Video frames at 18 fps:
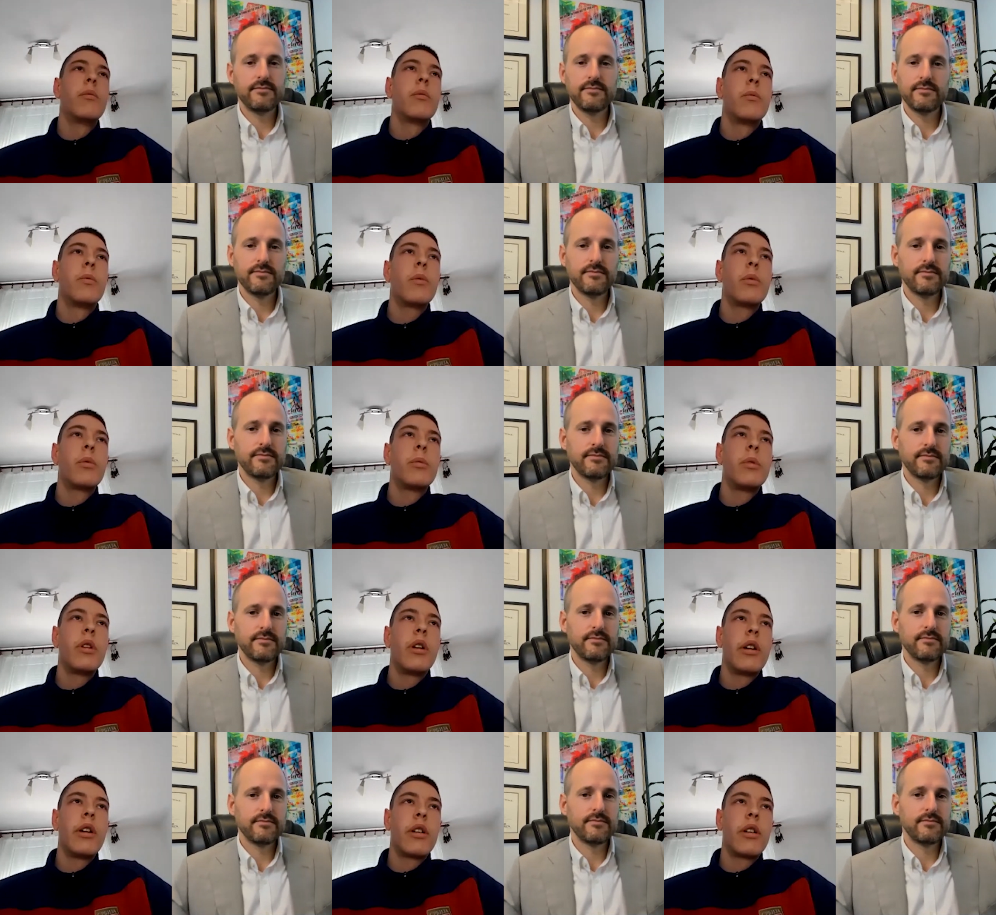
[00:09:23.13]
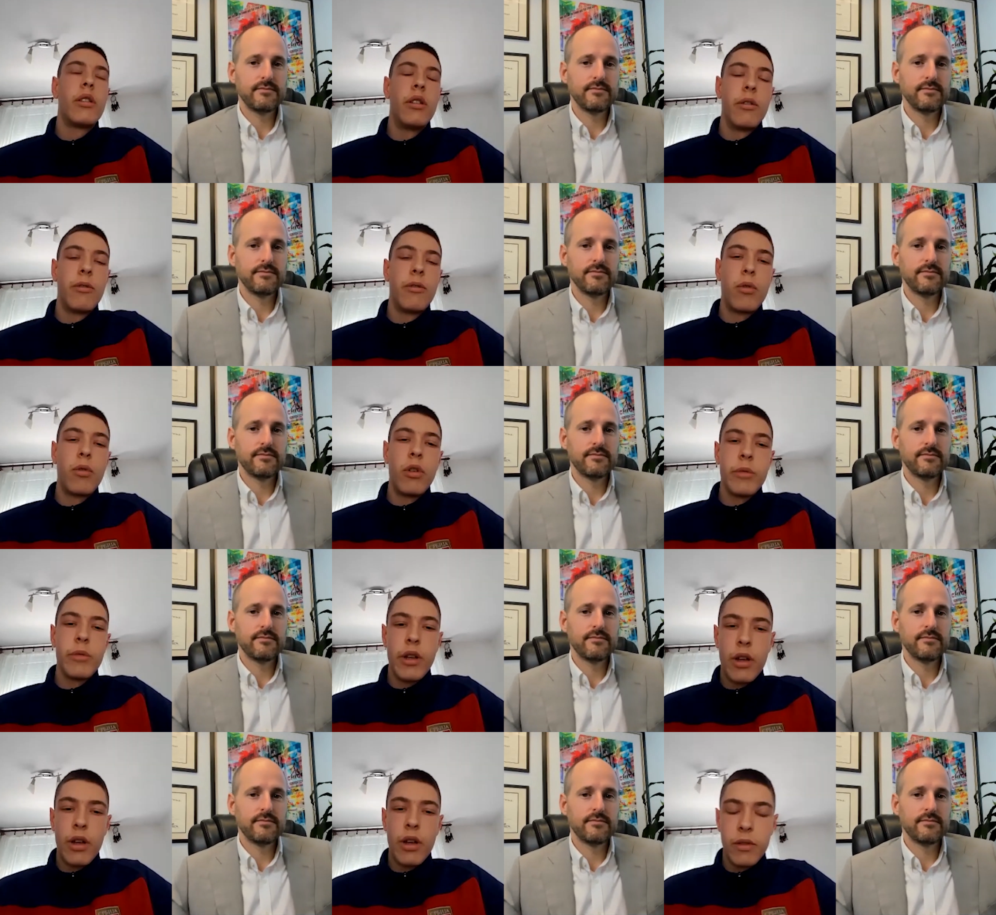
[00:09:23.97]
Speaker 1: what would be like the forms
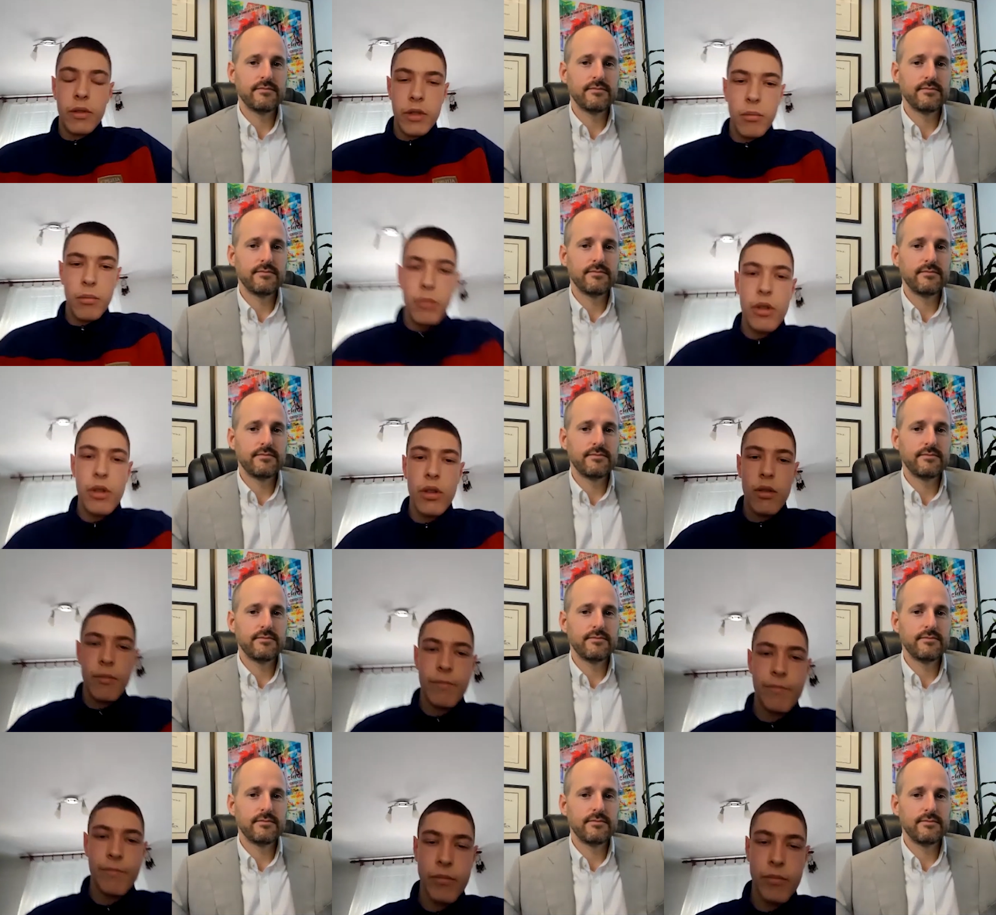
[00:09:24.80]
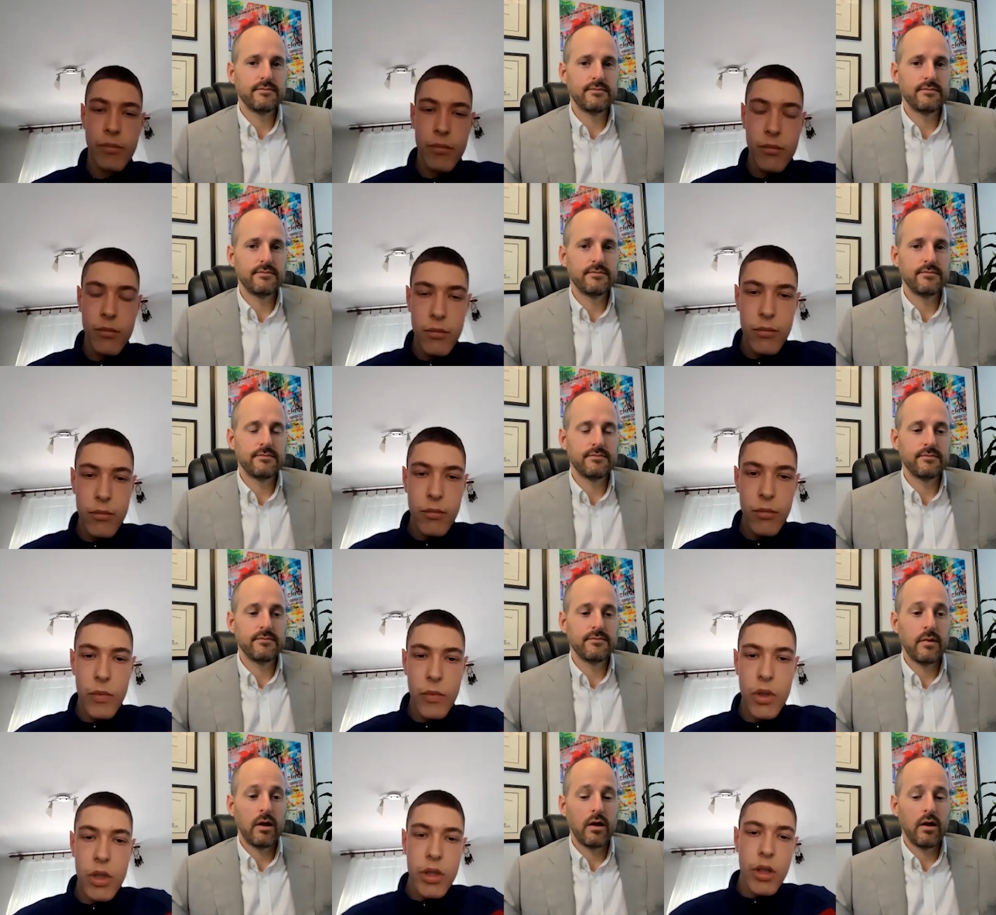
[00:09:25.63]
I had to submit
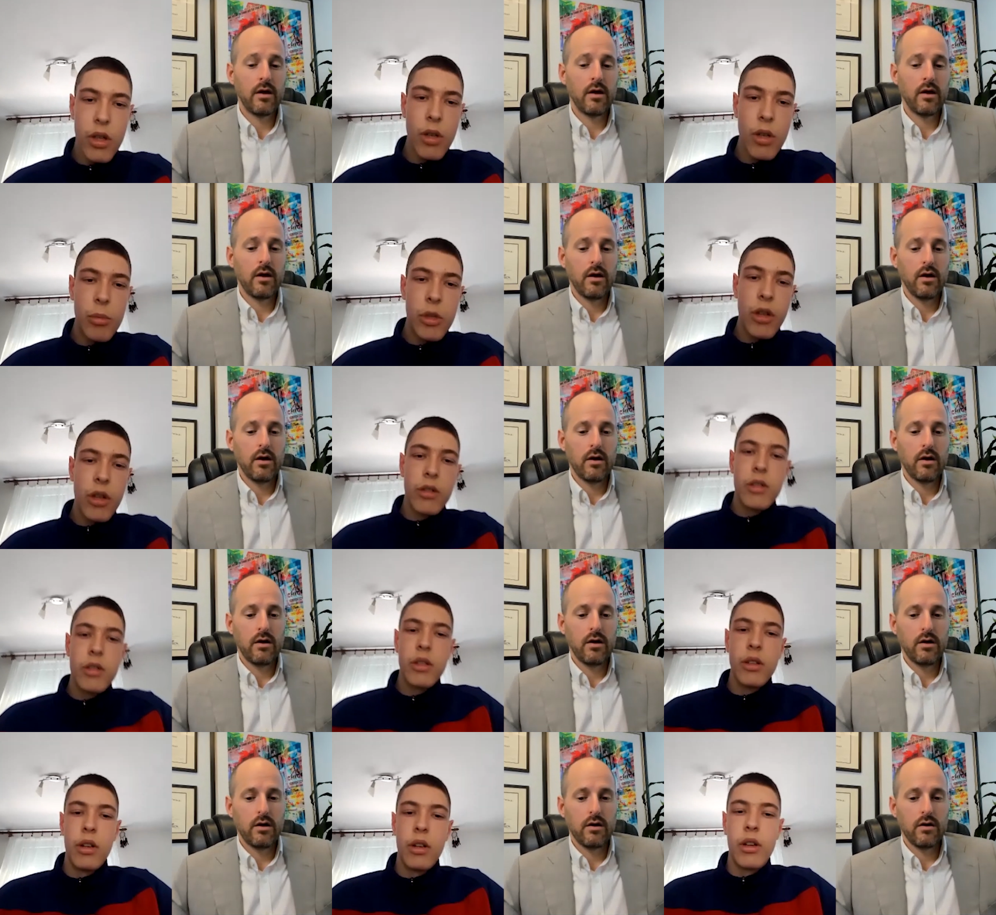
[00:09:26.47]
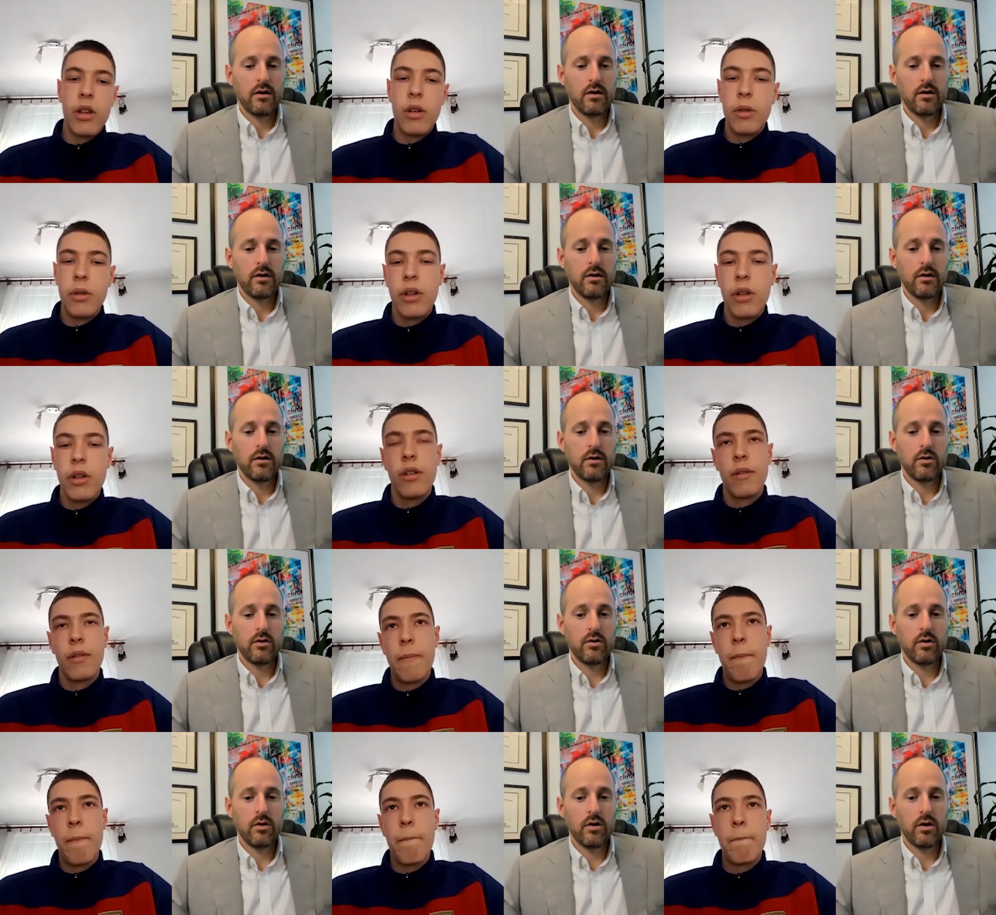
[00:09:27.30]
just to keep the LLC like going?
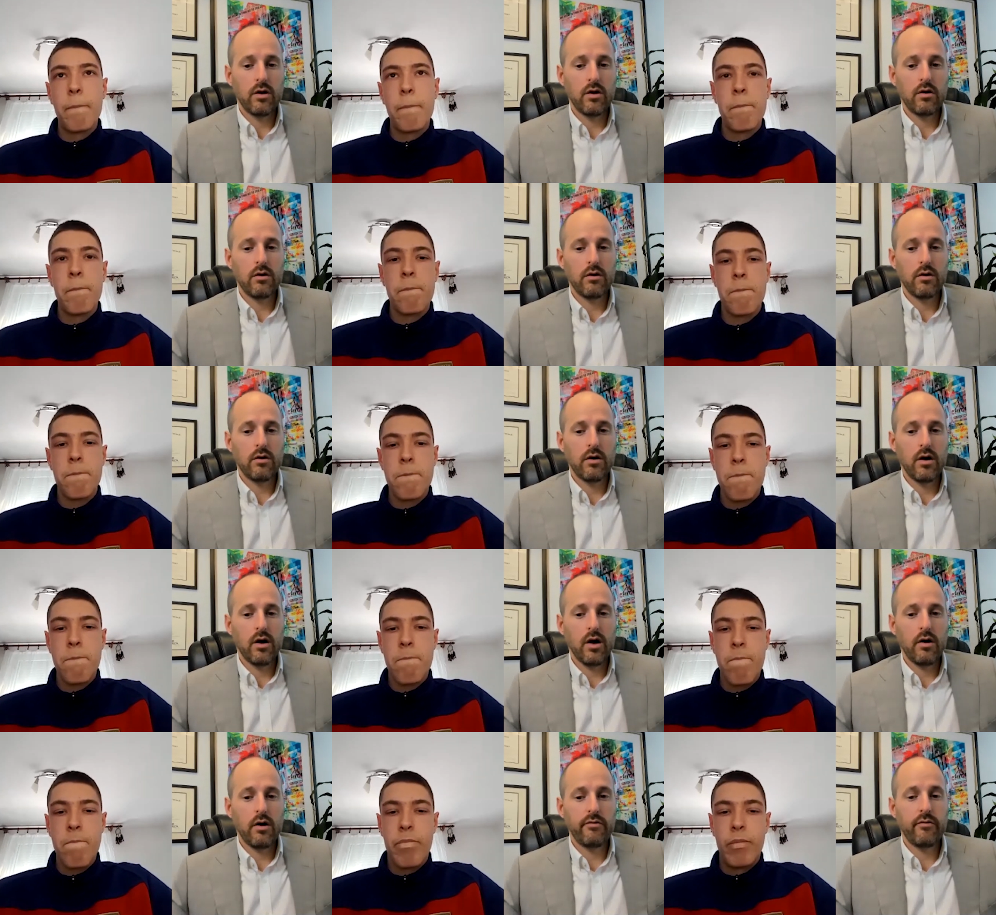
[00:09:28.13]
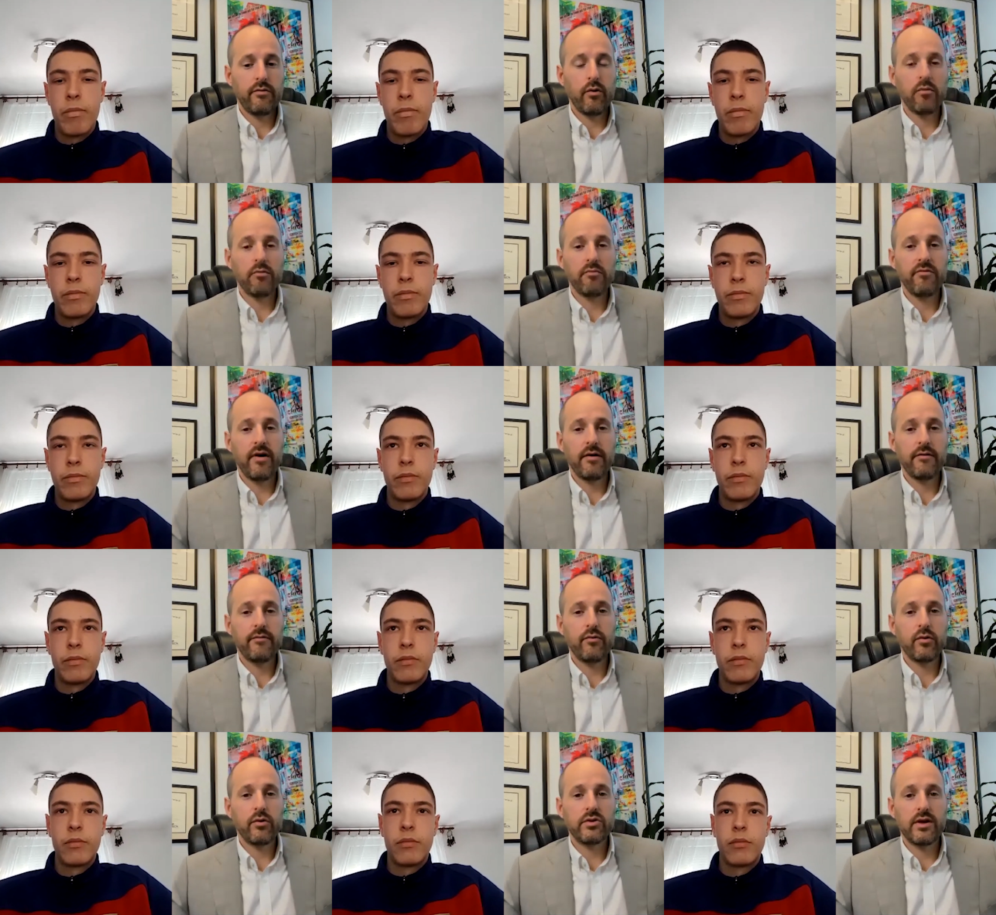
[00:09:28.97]
Speaker 2: Form
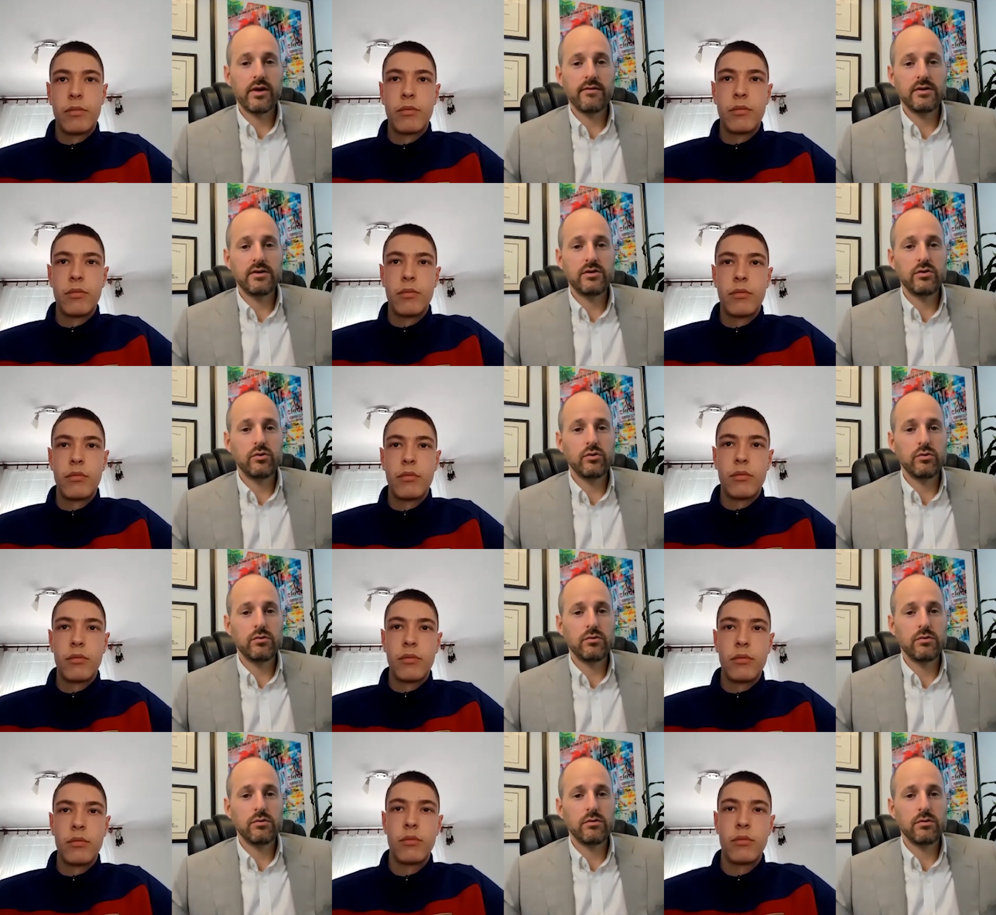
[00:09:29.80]
5472.